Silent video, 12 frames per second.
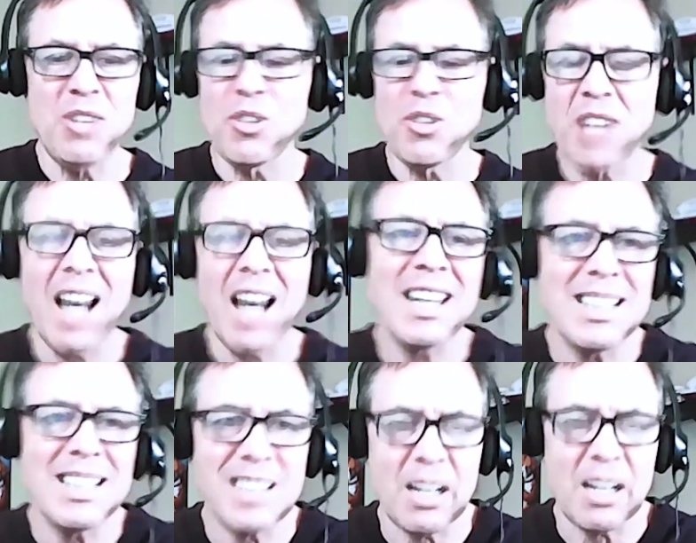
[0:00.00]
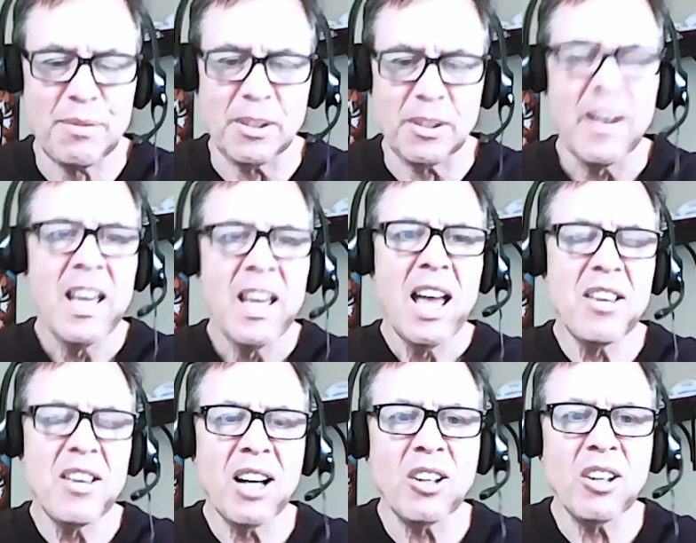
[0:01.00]
You got to get tougher, and you
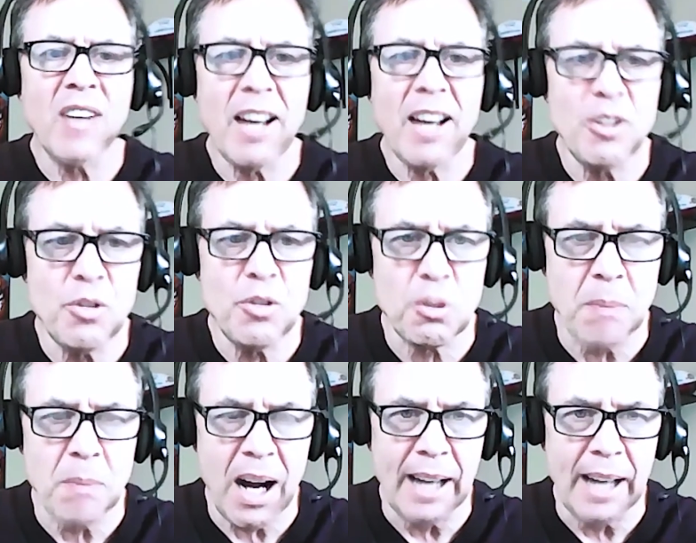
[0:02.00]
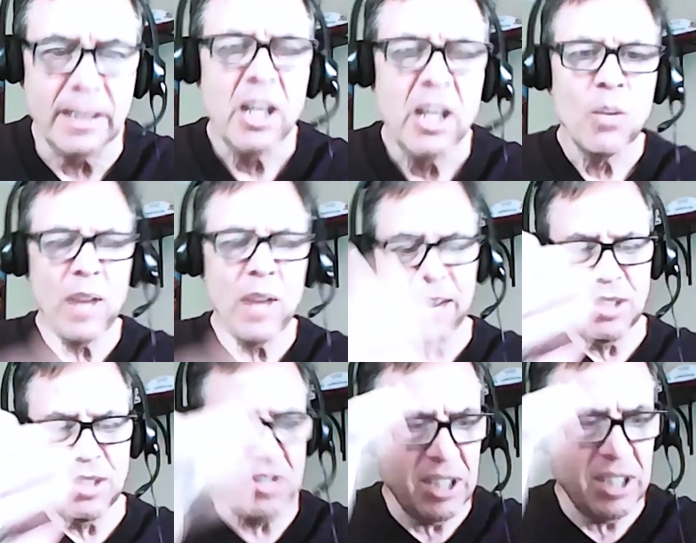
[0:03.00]
got to learn how to use your mind. We have this
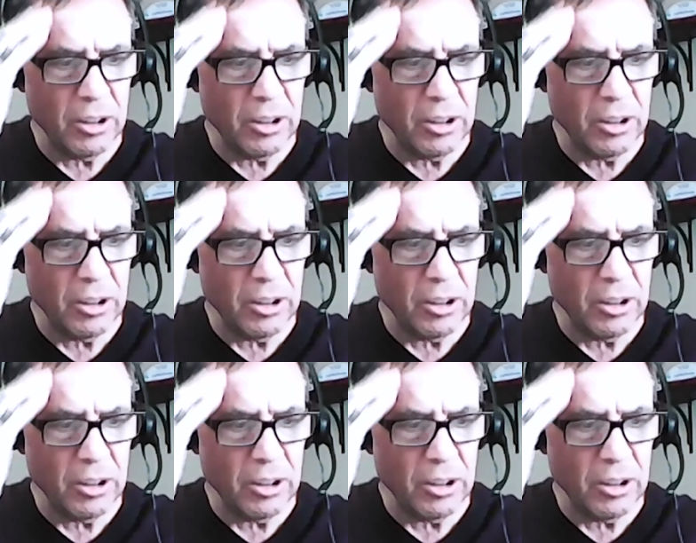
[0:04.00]
deal,